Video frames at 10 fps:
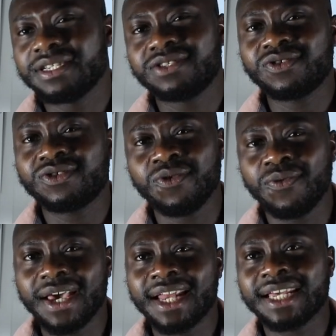Just do
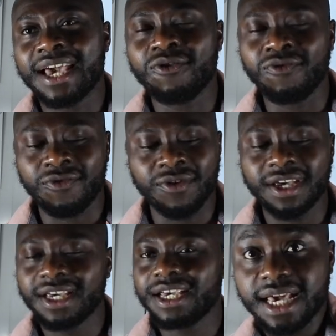it and get over
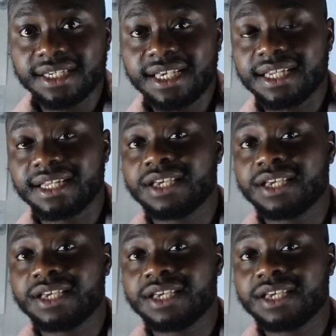it. Like I said,